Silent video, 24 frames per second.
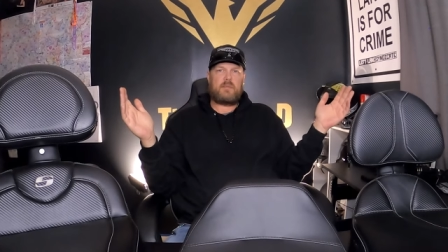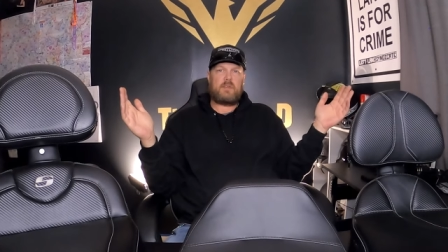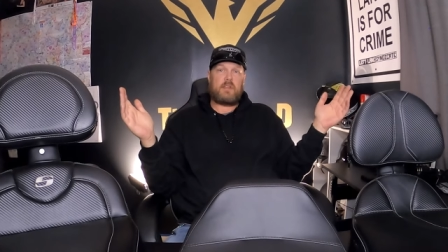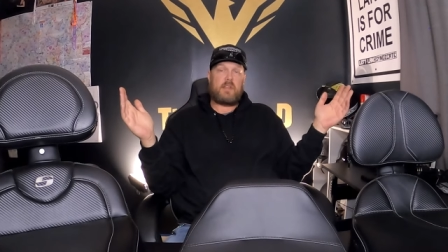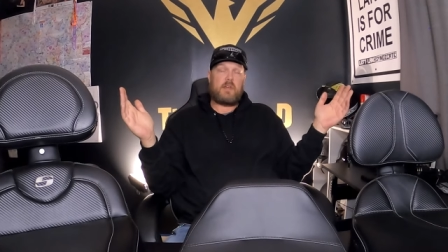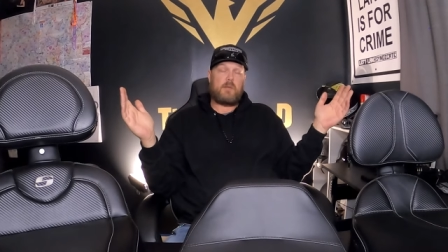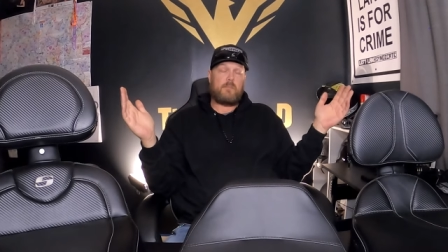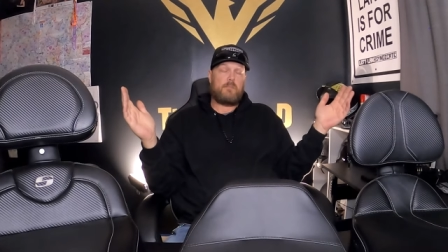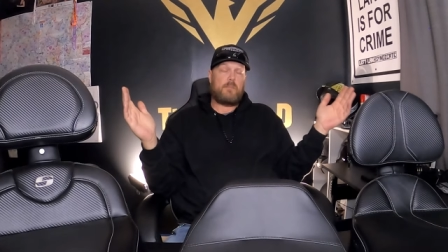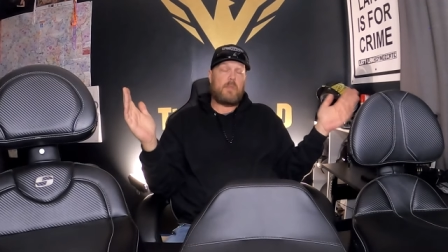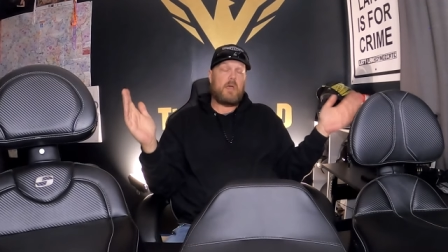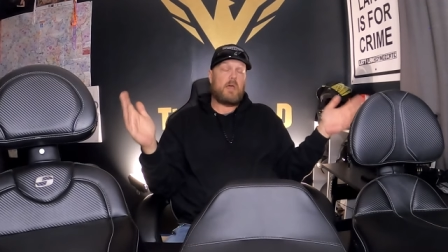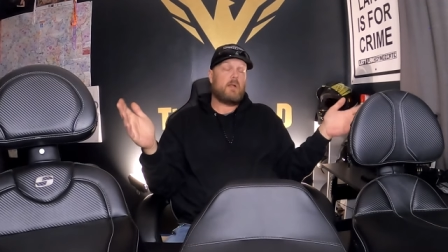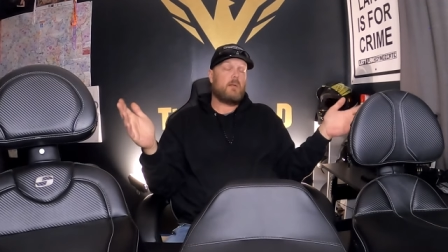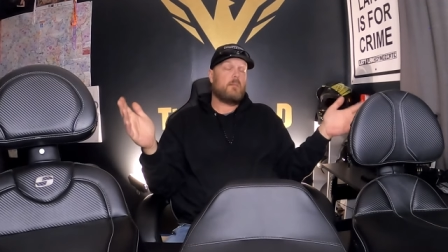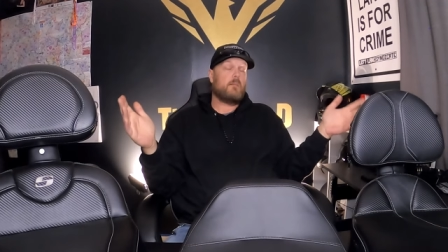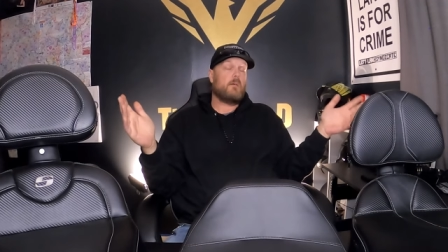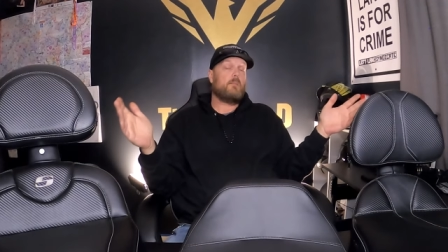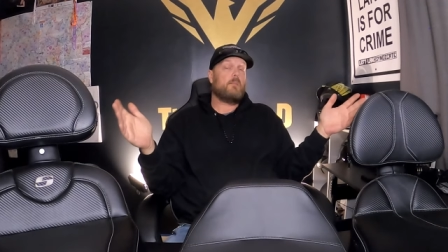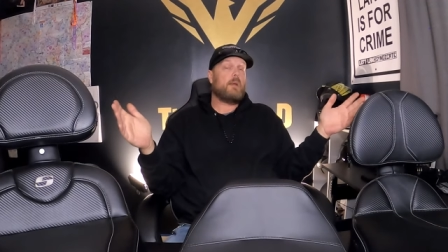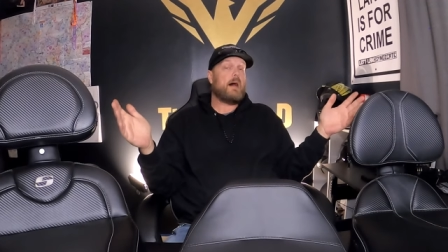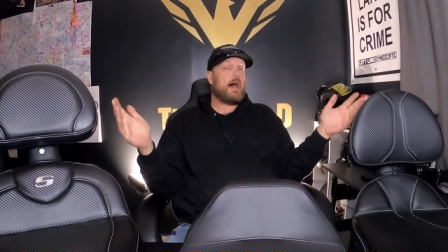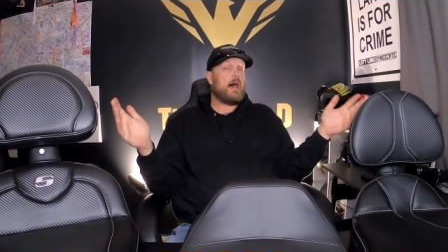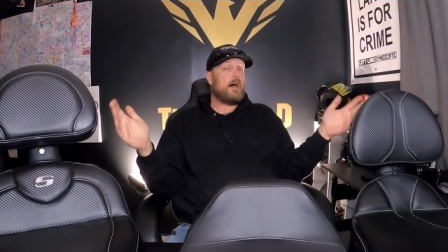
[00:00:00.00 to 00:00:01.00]
the
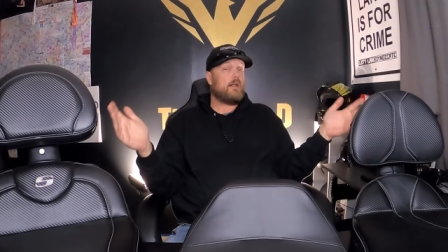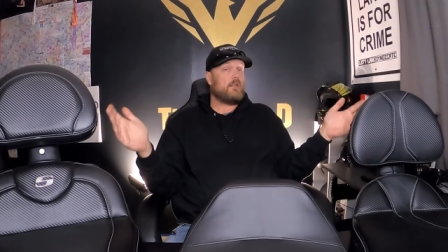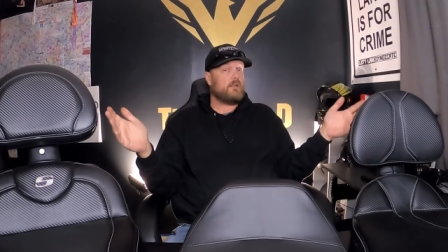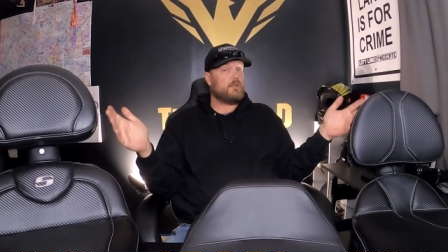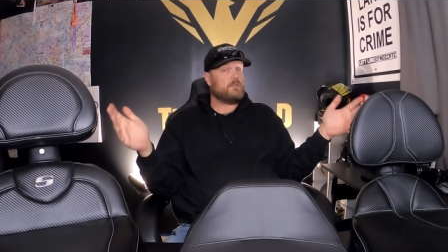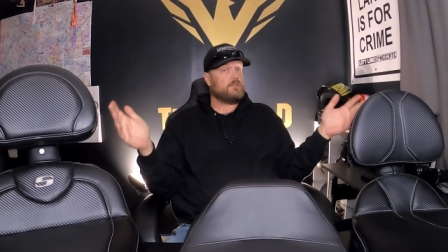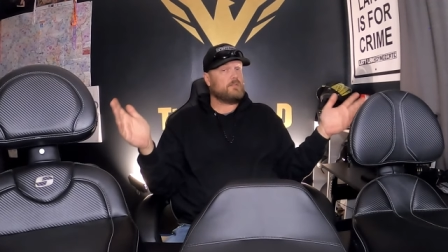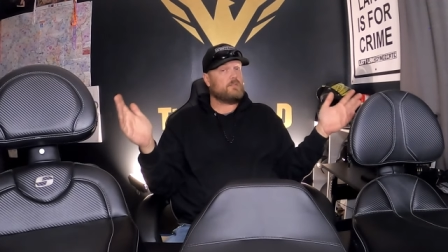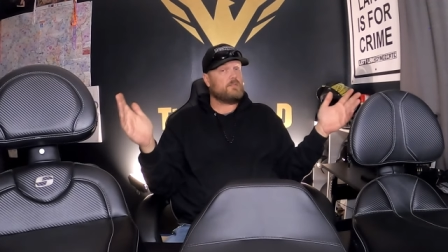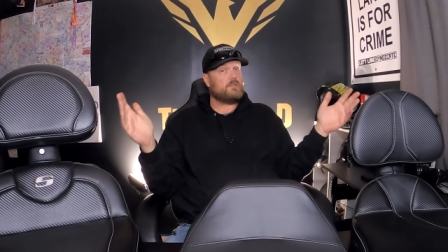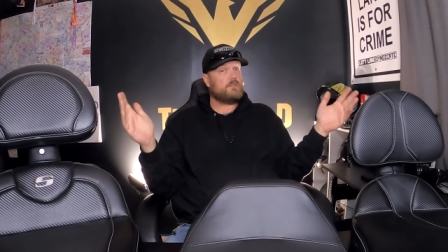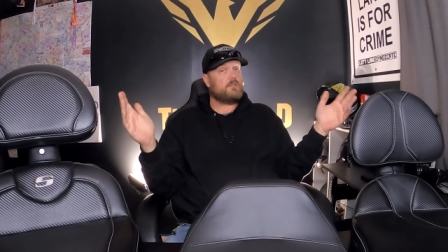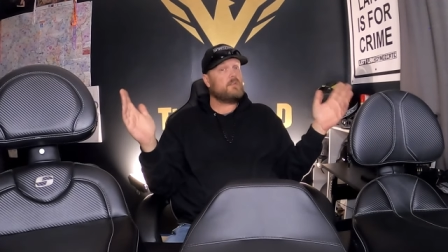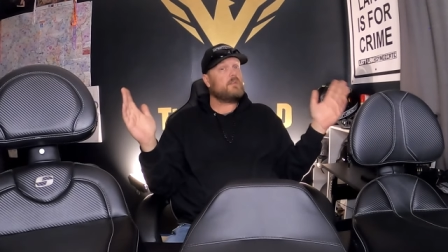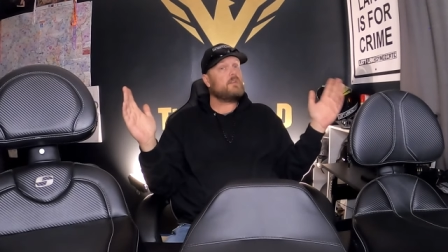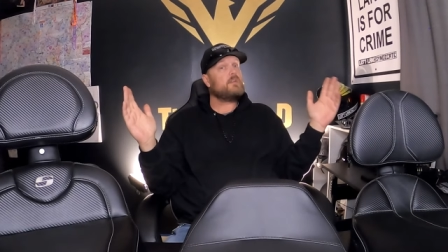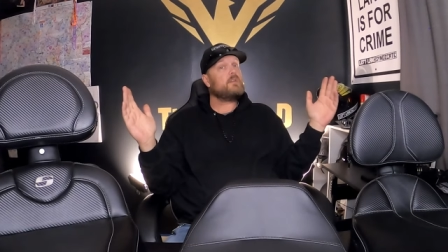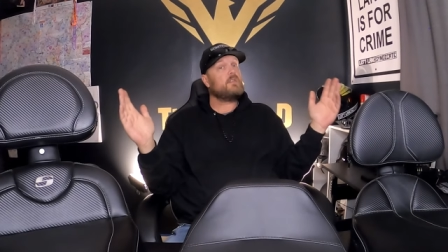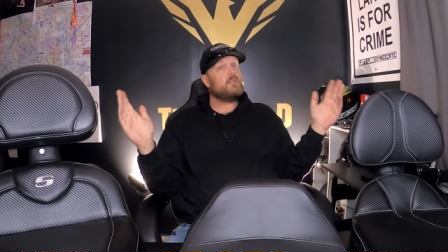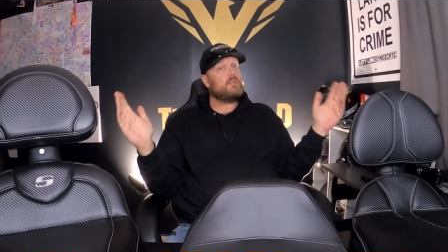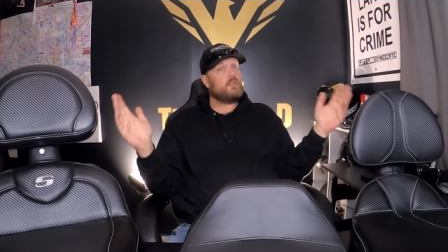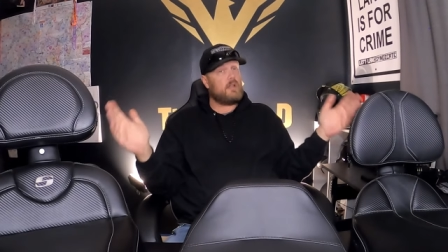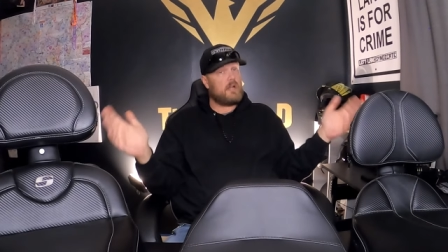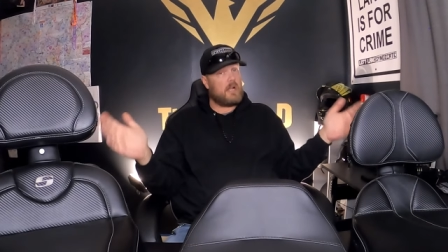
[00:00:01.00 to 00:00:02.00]
minimum mileage
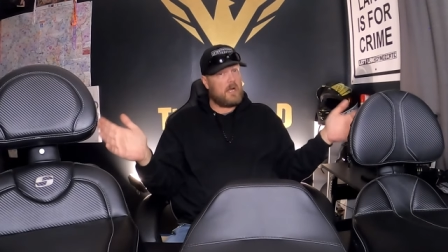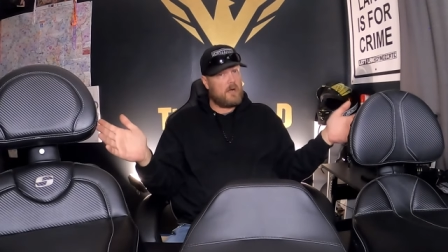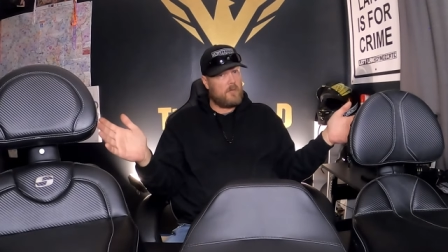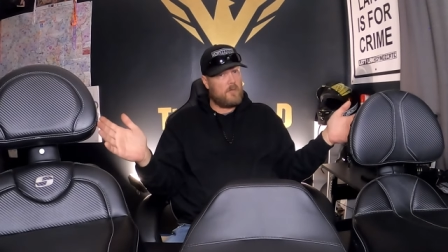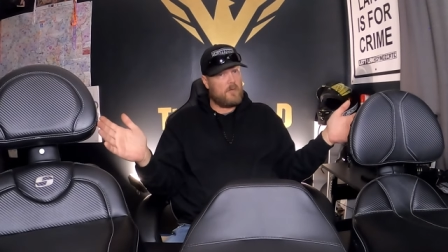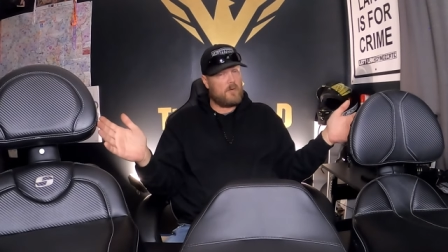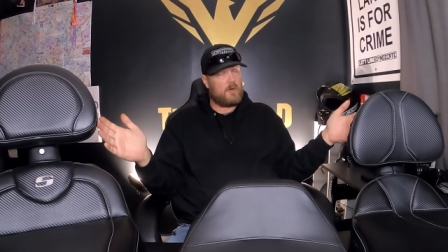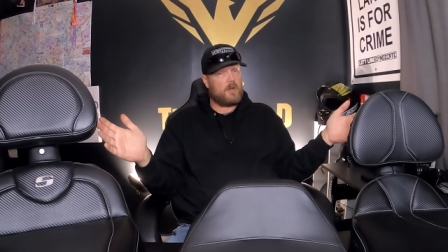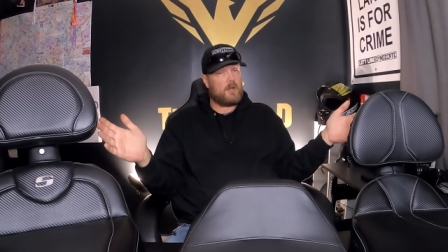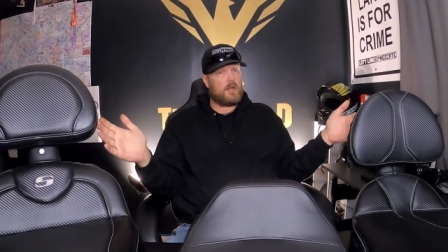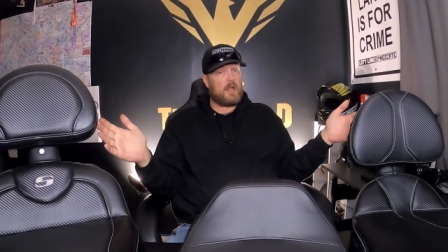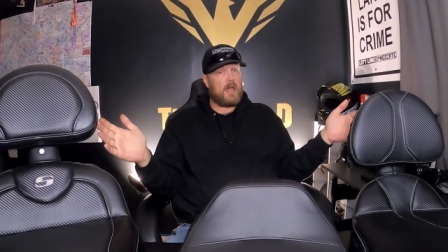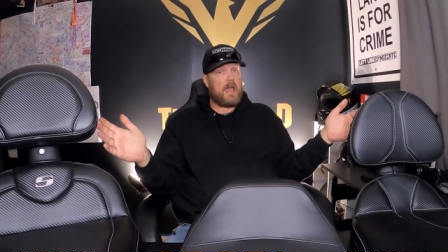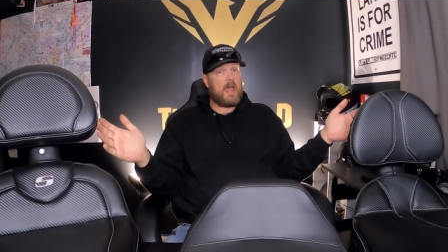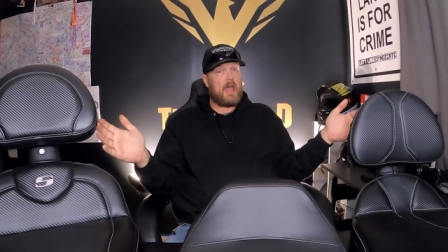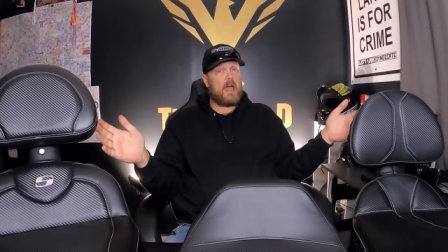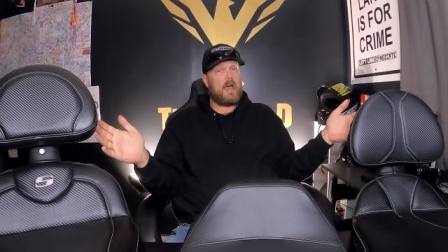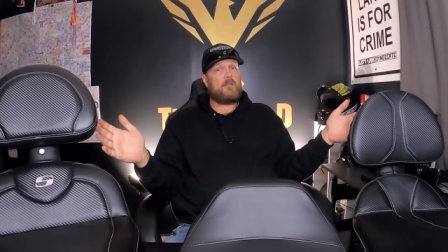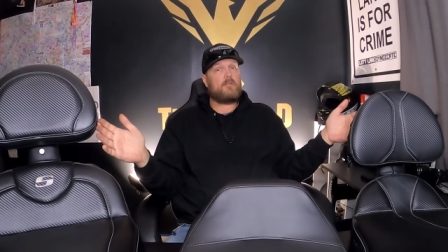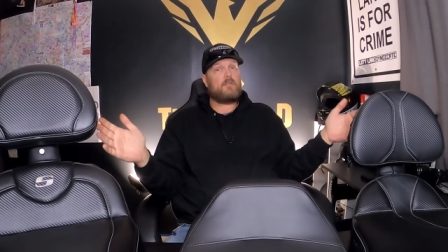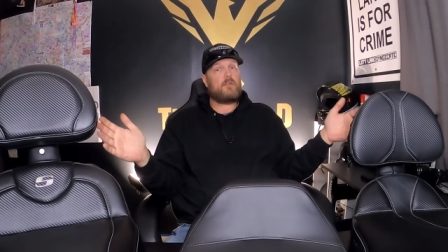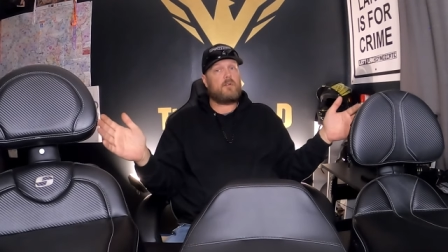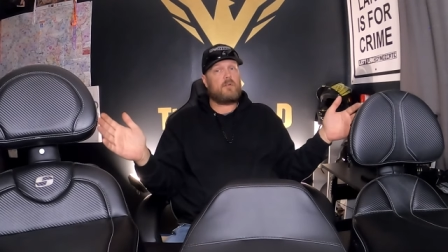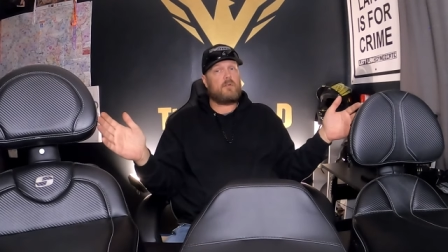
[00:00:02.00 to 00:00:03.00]
that I wanted to have